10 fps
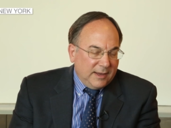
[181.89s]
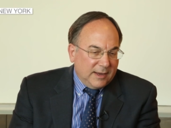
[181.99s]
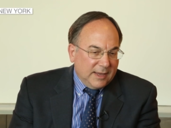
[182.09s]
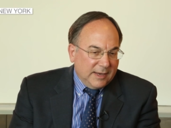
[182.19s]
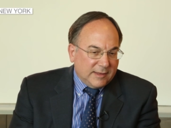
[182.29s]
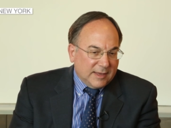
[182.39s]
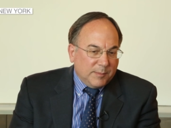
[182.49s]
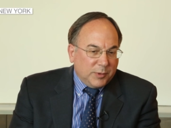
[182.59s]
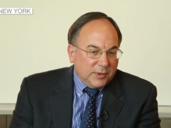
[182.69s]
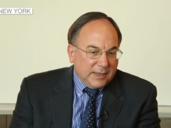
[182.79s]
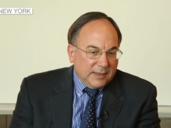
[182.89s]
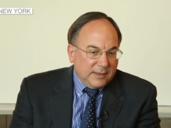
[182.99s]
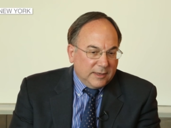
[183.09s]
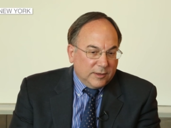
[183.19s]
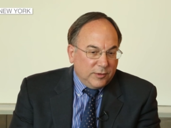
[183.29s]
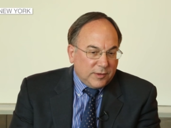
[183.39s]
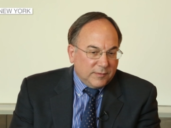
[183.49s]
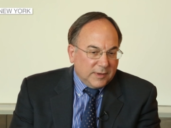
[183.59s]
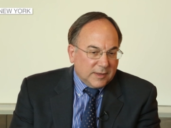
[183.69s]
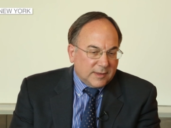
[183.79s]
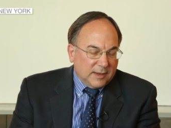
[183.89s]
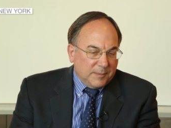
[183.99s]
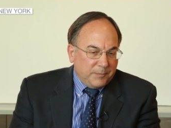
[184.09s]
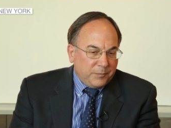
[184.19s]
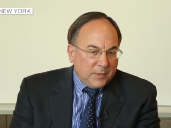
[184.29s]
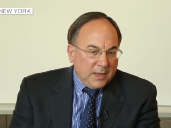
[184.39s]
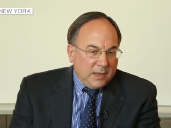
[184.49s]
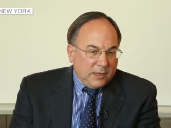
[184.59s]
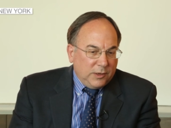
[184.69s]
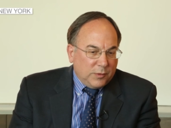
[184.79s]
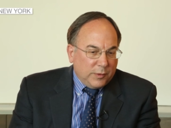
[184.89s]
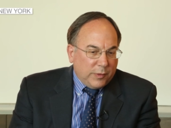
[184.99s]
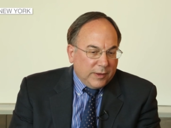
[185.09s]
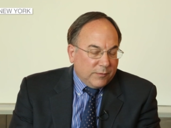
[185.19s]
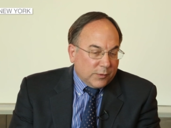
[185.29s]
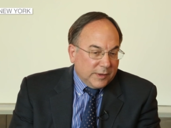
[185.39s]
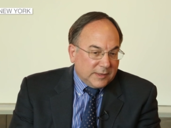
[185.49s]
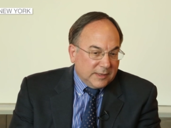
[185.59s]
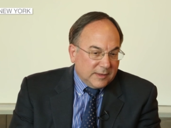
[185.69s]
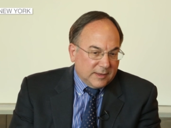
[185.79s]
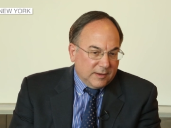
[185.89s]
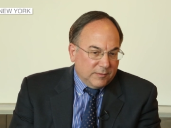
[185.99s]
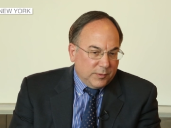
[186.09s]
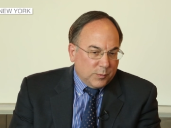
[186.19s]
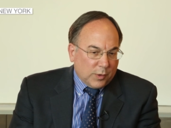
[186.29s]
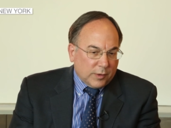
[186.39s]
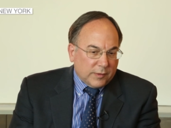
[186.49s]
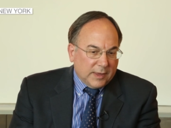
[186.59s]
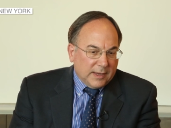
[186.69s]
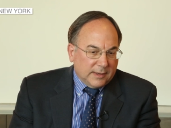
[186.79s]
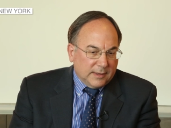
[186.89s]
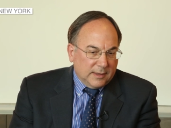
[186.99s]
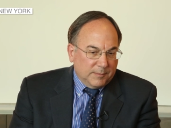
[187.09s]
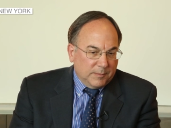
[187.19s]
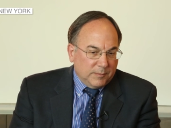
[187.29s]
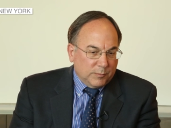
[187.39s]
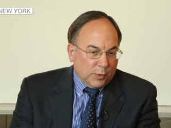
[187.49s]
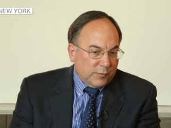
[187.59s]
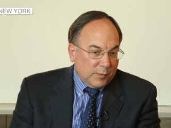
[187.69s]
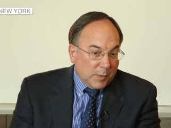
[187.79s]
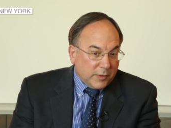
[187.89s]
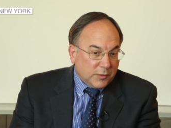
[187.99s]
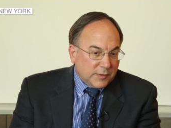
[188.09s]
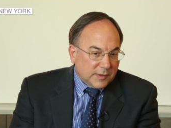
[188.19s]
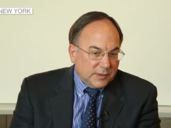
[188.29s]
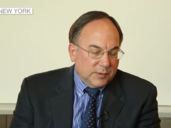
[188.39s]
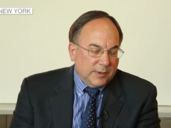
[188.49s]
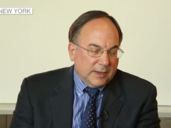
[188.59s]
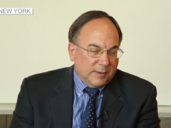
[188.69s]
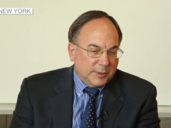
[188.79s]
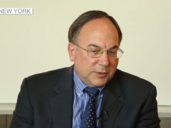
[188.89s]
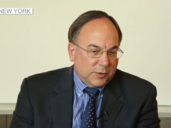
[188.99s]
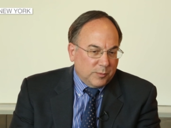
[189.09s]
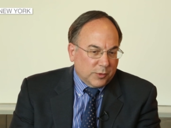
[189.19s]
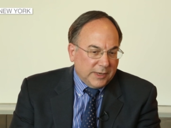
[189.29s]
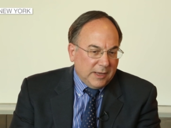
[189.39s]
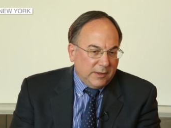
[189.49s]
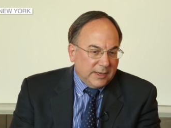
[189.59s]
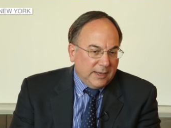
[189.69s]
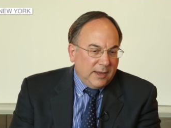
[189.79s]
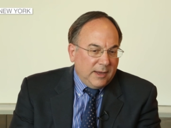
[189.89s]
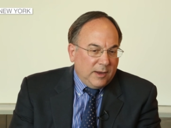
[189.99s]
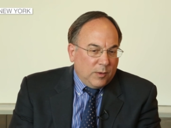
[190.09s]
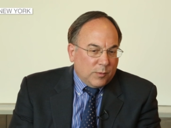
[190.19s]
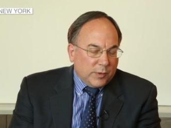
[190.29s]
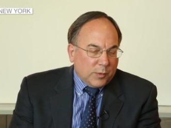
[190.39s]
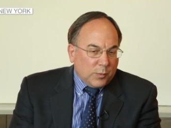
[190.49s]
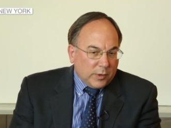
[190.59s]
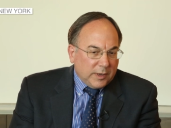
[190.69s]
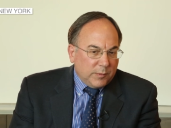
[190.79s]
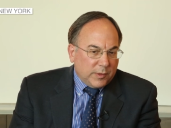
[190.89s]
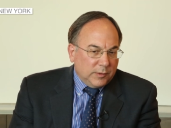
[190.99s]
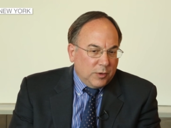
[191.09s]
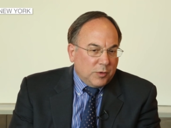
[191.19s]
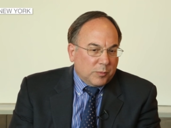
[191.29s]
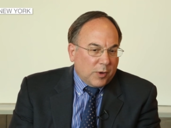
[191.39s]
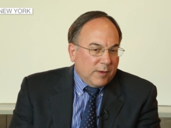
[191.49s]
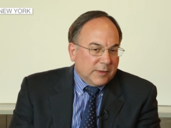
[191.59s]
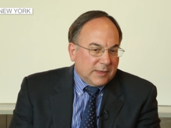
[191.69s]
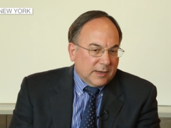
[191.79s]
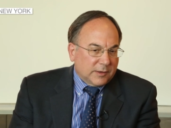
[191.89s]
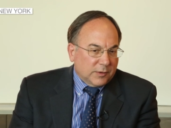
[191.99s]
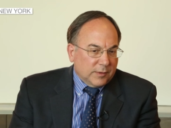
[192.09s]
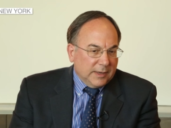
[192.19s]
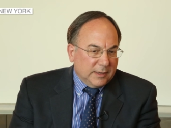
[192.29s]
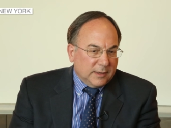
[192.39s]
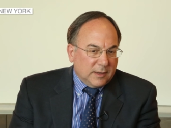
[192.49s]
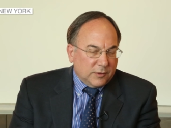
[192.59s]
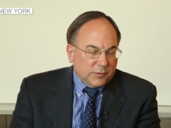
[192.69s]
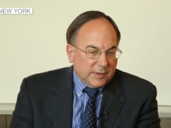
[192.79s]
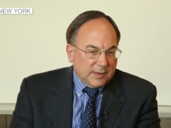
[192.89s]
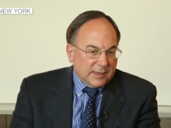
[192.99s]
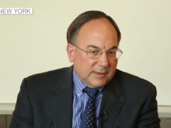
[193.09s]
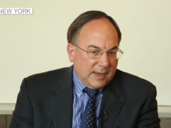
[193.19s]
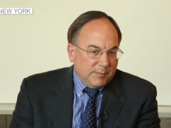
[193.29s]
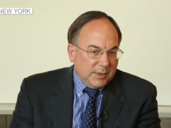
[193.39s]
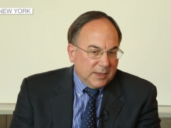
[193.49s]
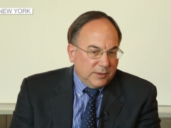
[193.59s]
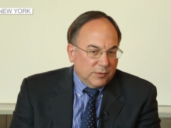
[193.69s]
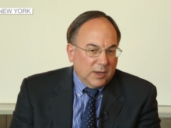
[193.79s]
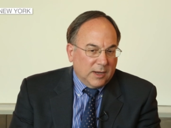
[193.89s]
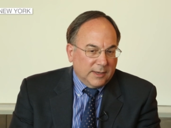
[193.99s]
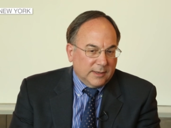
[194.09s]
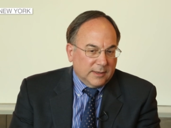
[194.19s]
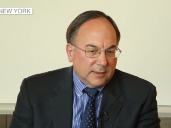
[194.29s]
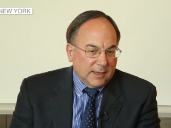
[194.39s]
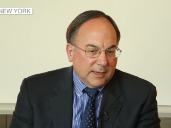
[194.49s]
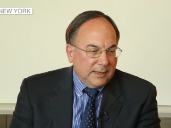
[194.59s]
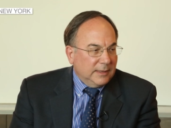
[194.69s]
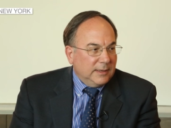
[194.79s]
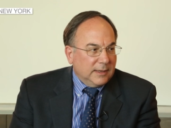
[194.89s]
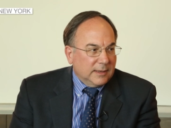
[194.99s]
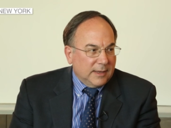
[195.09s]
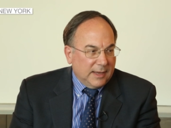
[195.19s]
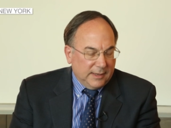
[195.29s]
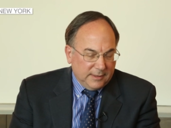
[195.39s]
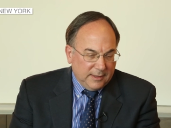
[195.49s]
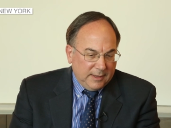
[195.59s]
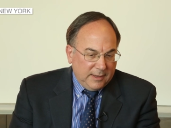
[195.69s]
uh, an example in inclusiveness, um, you could think, for instance, of the work that um, um, Merck for Mothers is doing on maternal mortality, where they're working with the local private sector in countries like Zambia and Uganda and India and